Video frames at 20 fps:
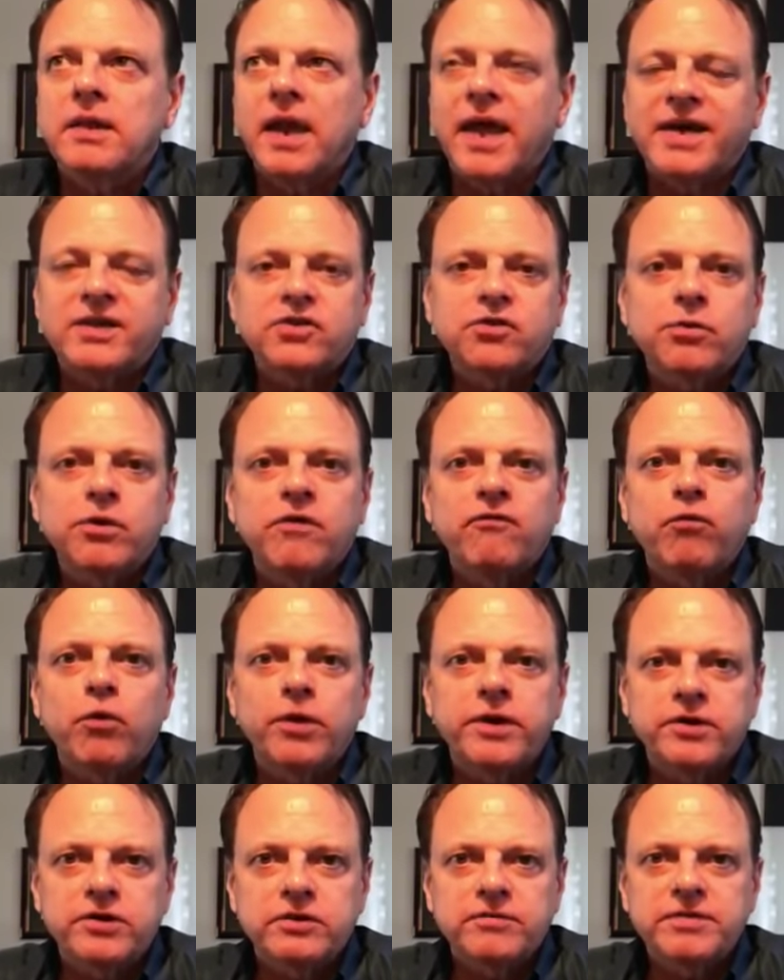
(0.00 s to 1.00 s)
the last 3 or
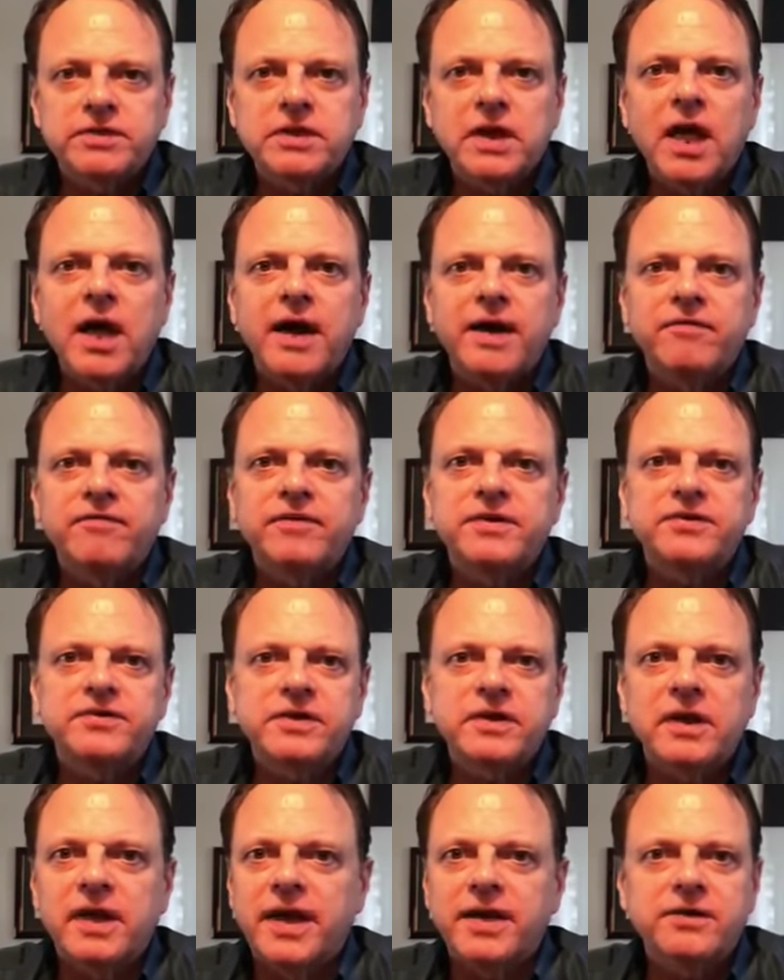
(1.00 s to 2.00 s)
4 years of his life. He
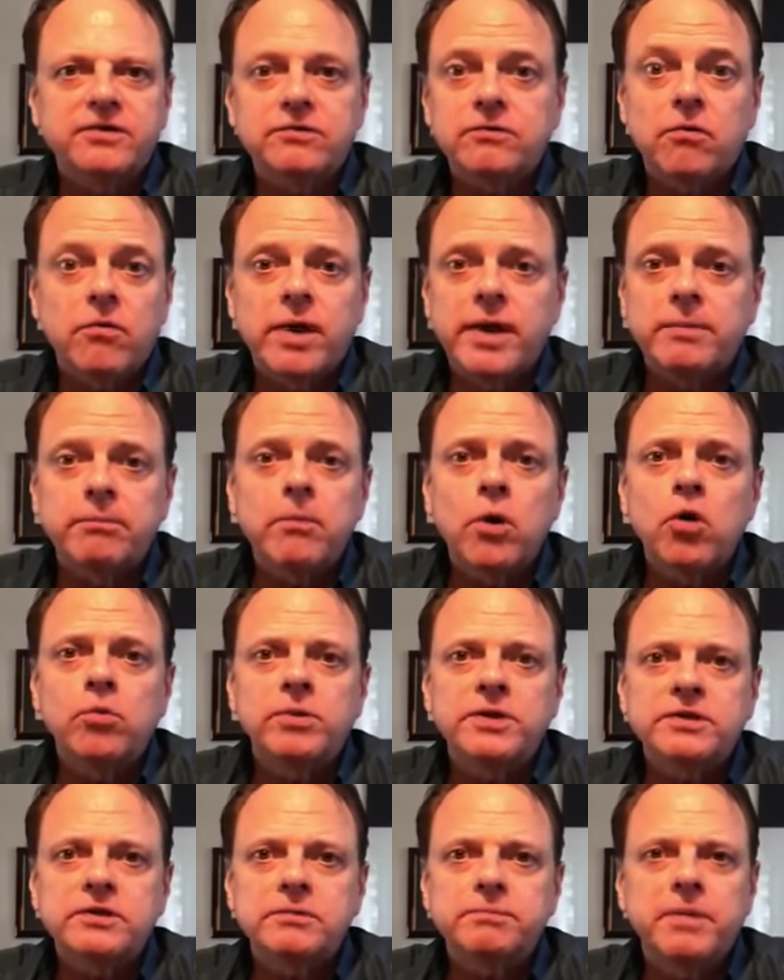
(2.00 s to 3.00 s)
still had his great
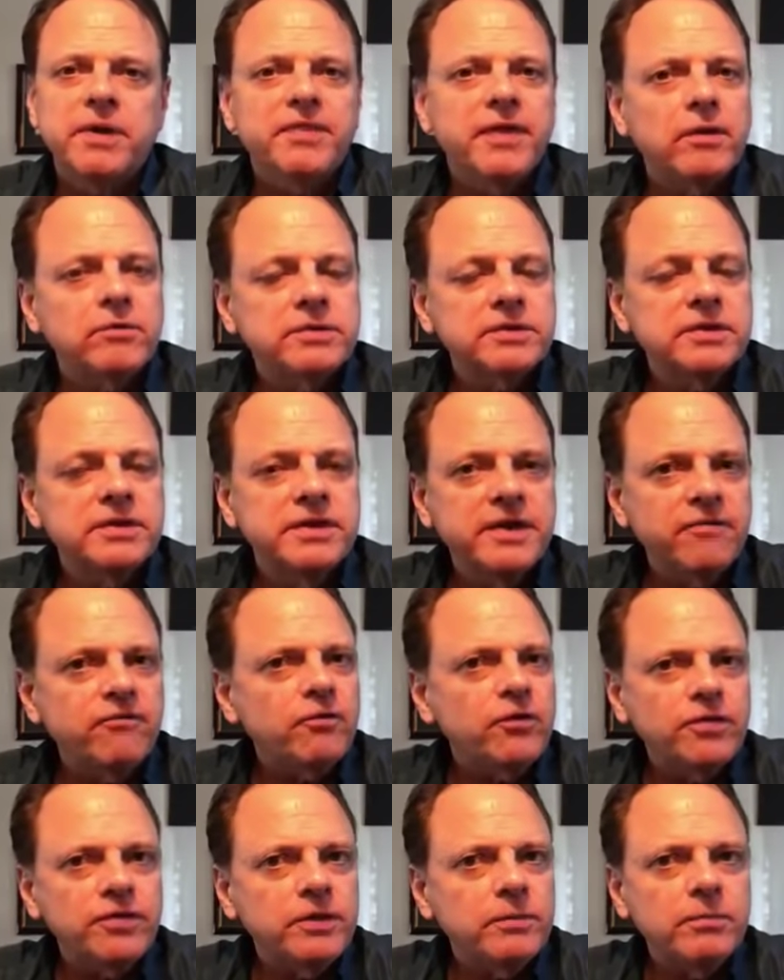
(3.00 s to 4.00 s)
moments, but that was
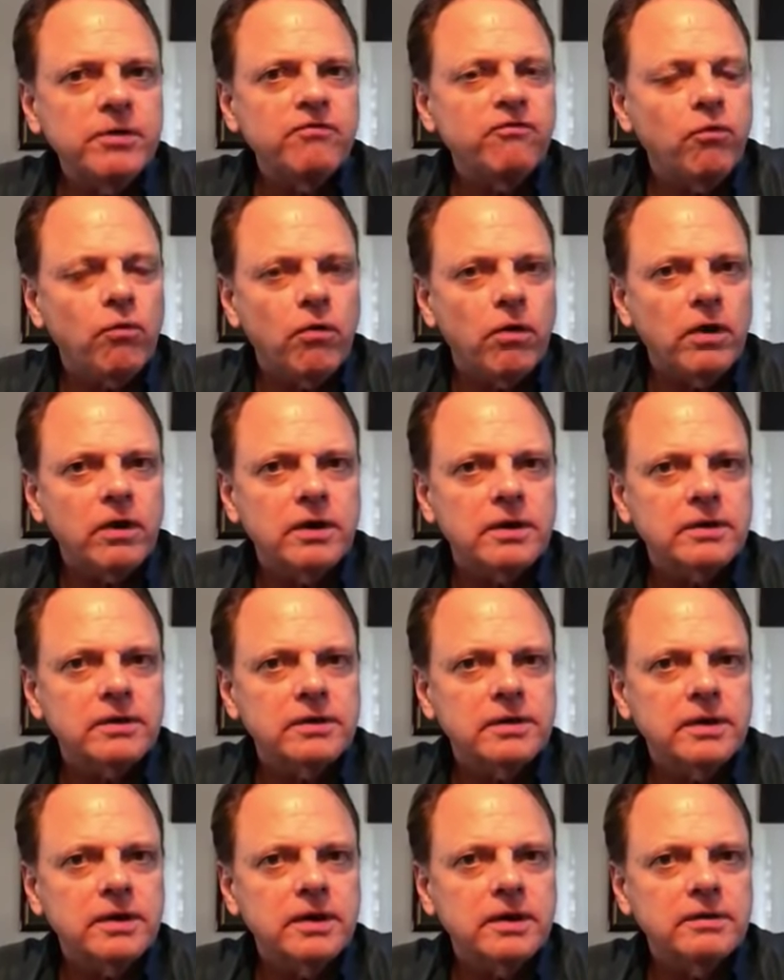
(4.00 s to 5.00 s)
different than before.
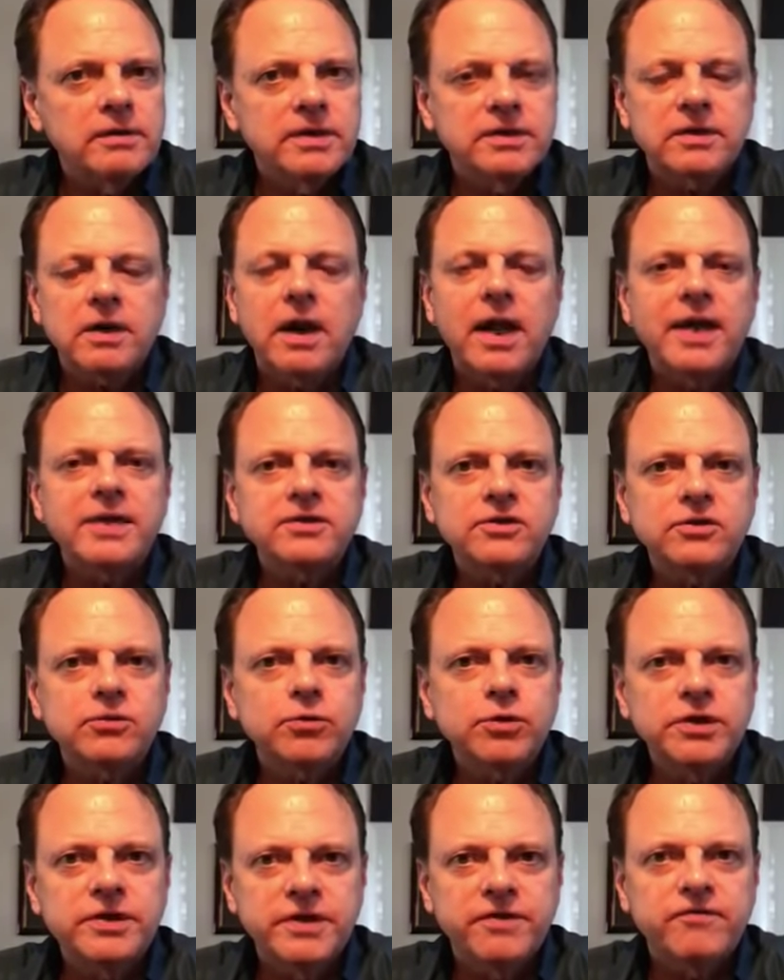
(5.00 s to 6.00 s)
His
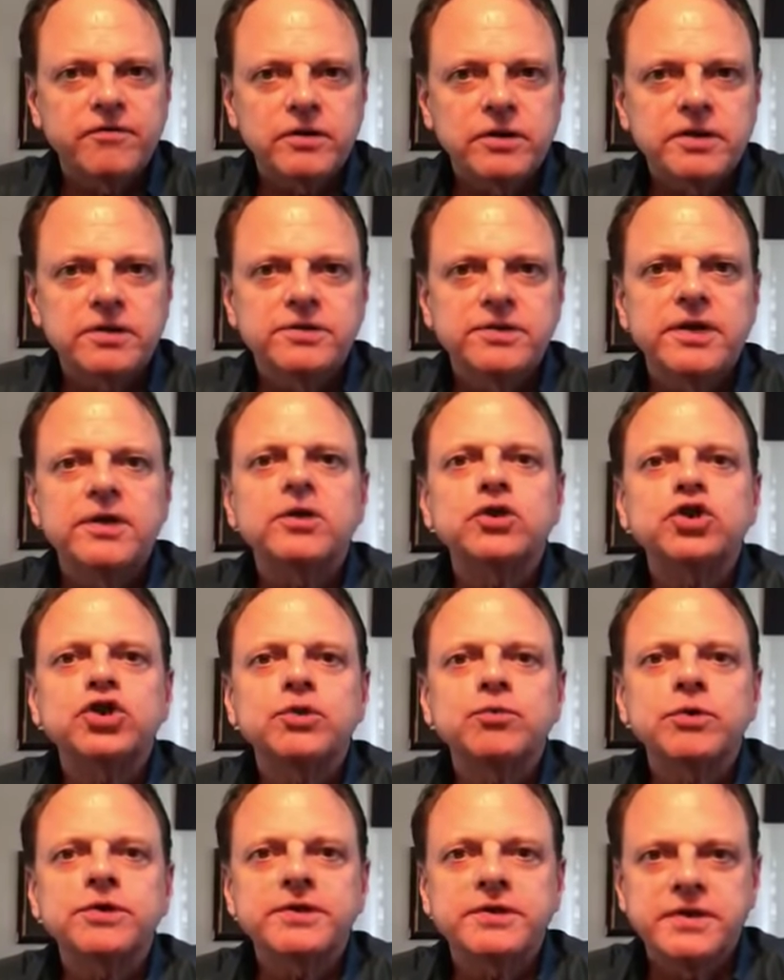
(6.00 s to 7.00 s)
classes were different. His
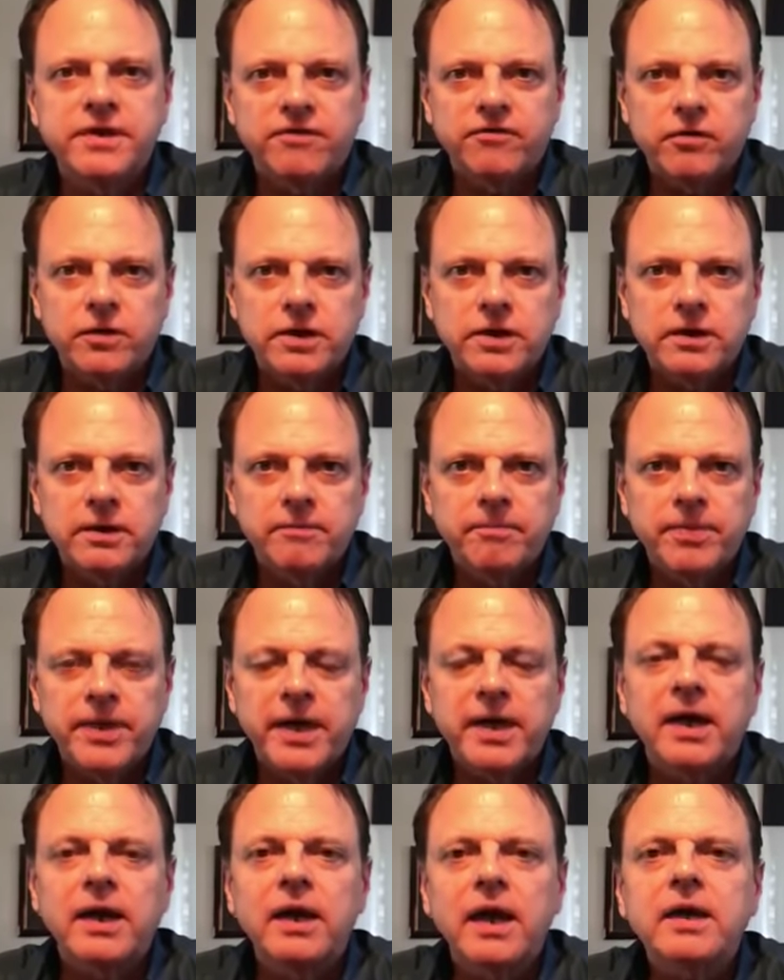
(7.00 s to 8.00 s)
energy was different.
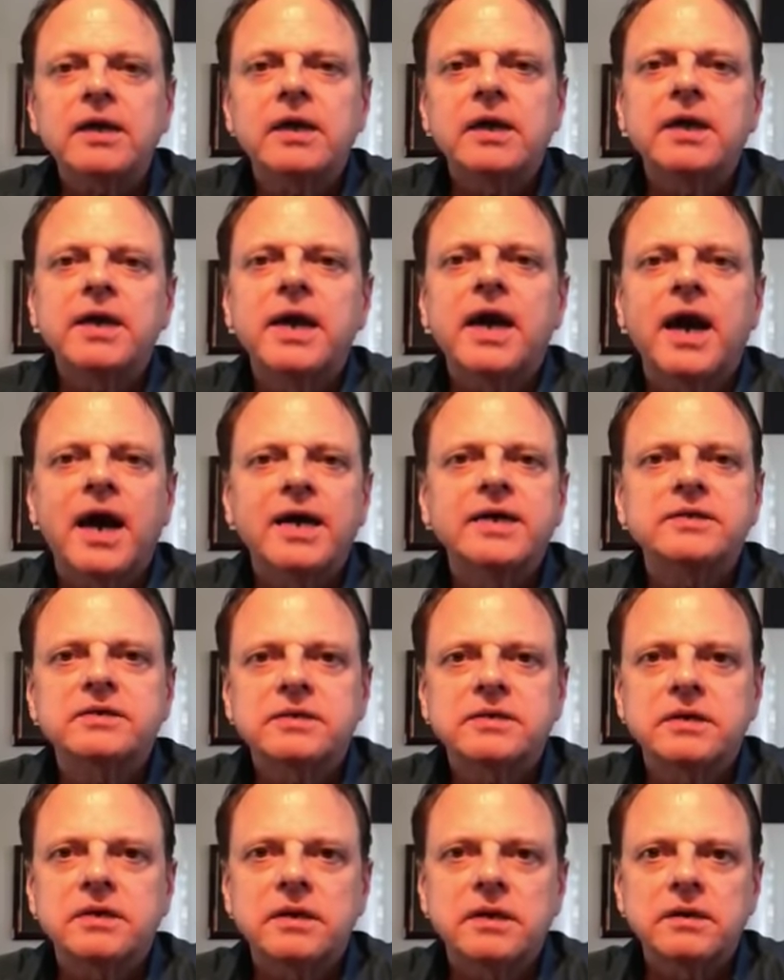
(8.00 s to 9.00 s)
And luckily, I
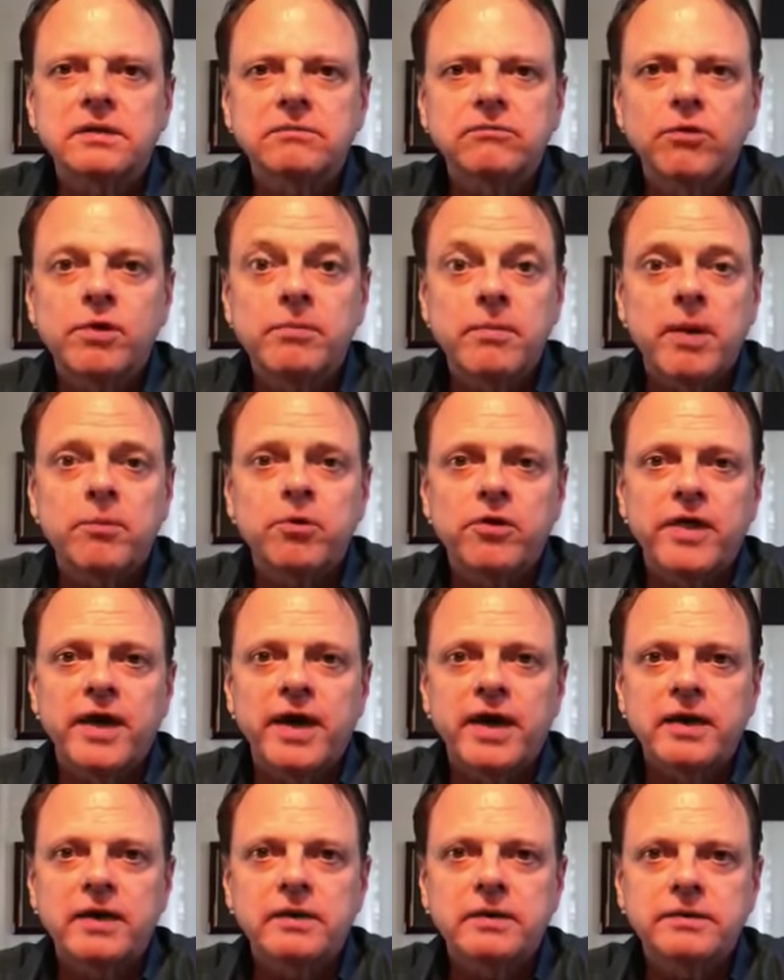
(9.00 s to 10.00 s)
still remember
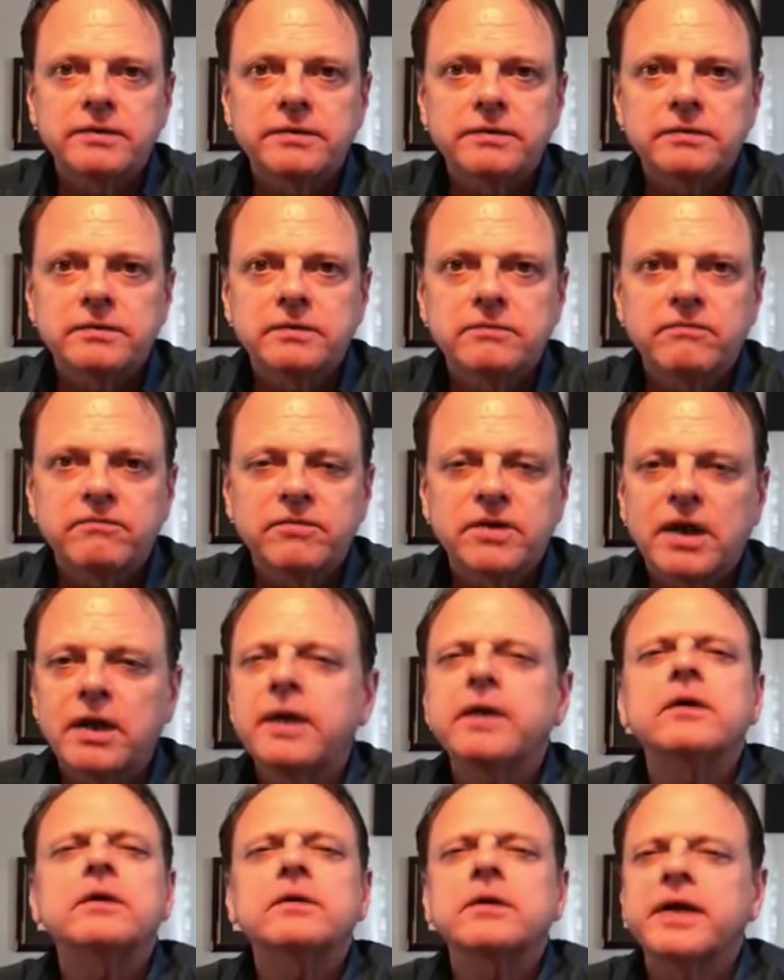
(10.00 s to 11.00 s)
that.
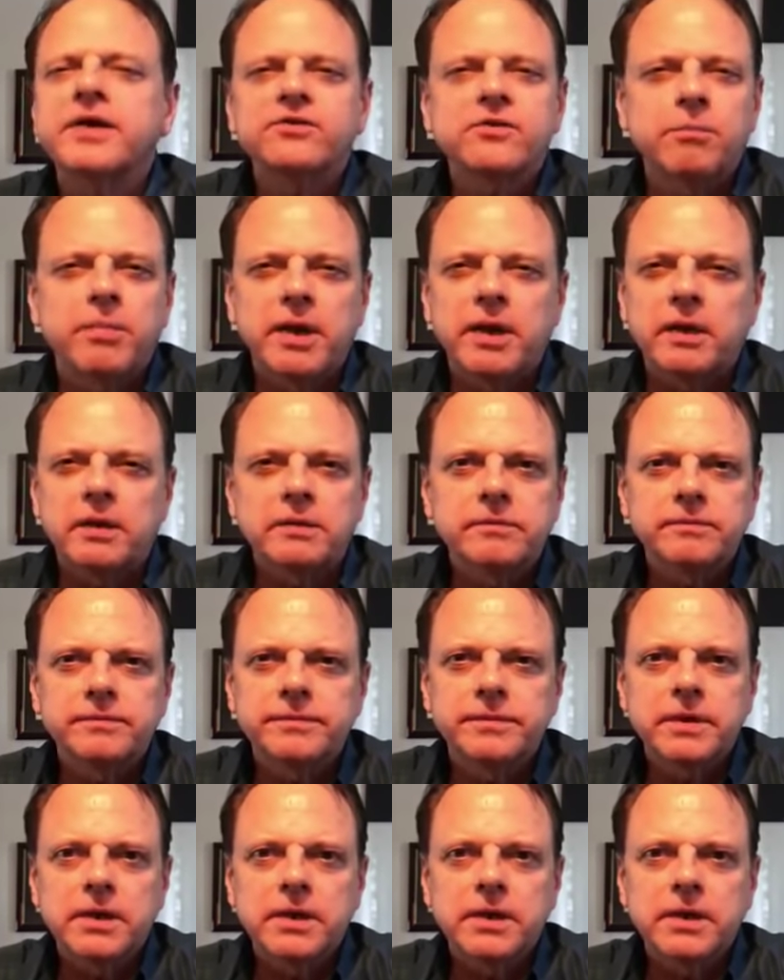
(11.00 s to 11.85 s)
Clear as a bell.